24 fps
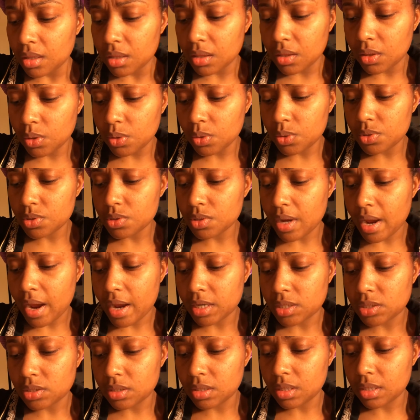those are
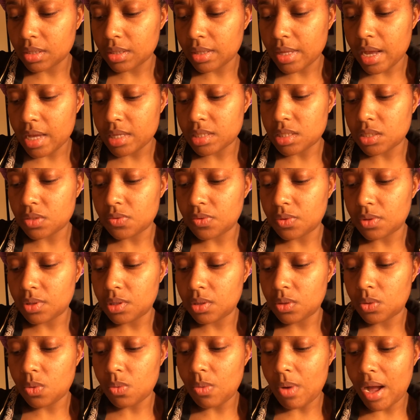actually going to last us for a
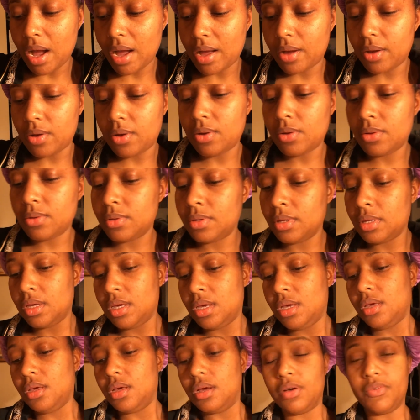little while.
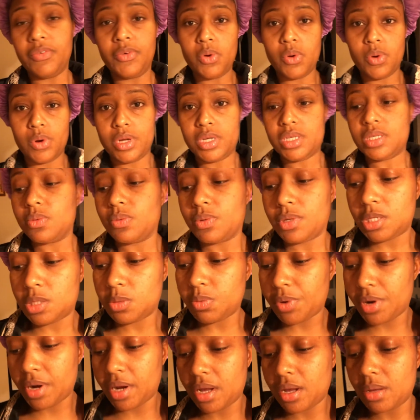Of course, when the
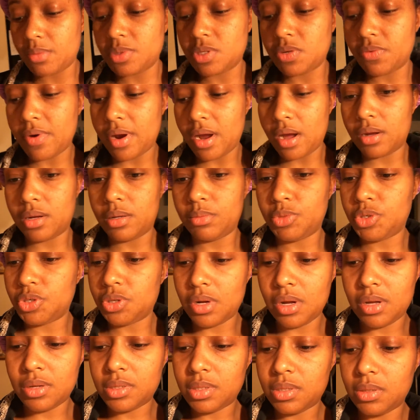spring comes around, I'm
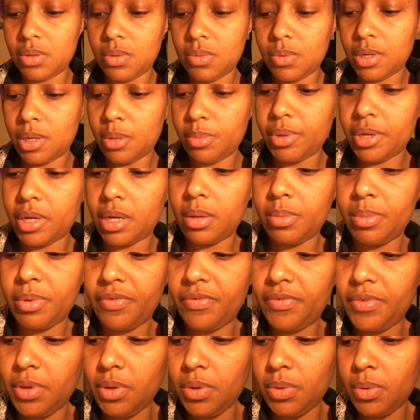sure I'll still want to pick up a
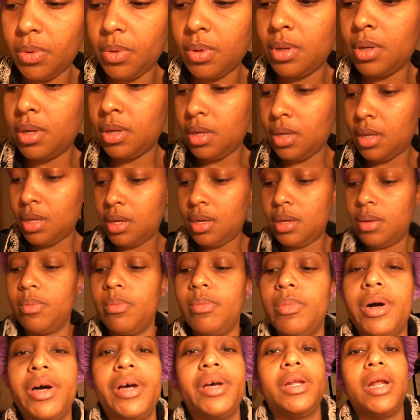few,
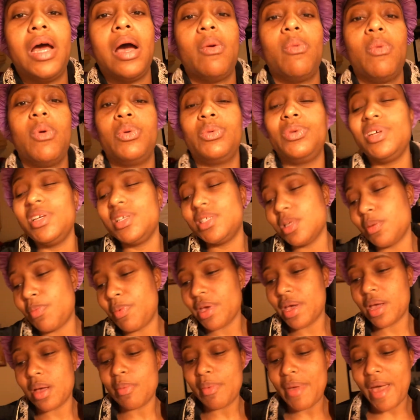but I won't need to
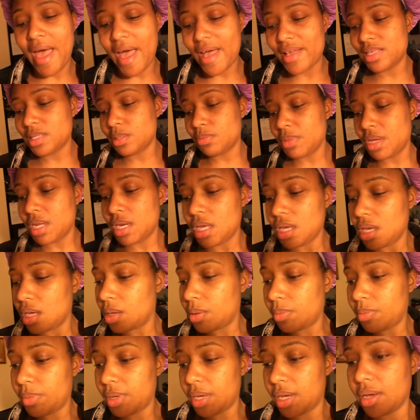pick up as many
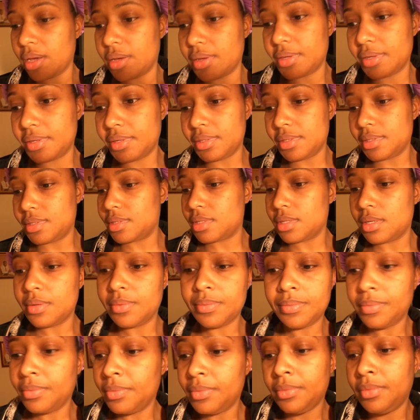because
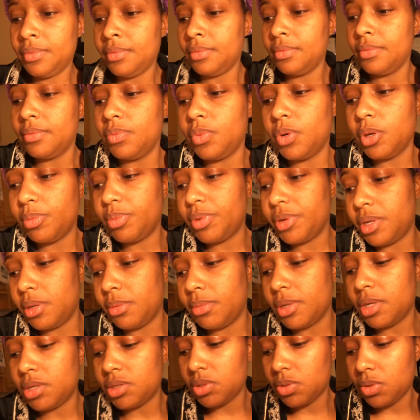we're pretty
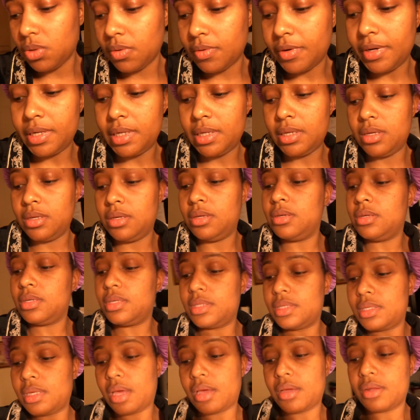much already
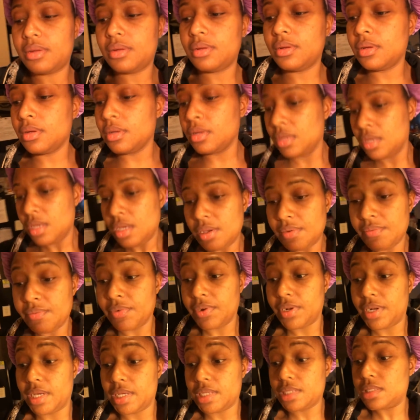set
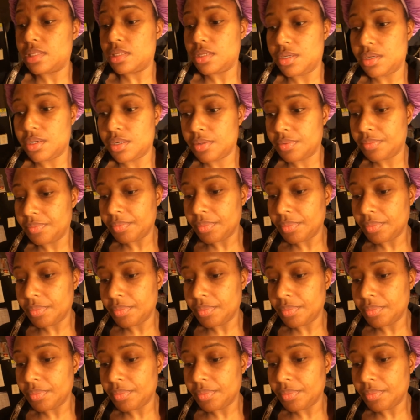for next year.